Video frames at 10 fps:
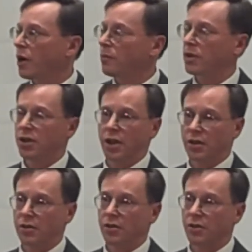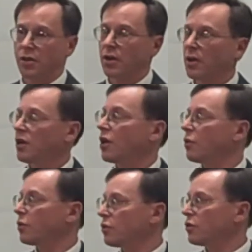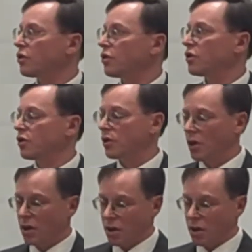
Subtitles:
public sectors. It reduces,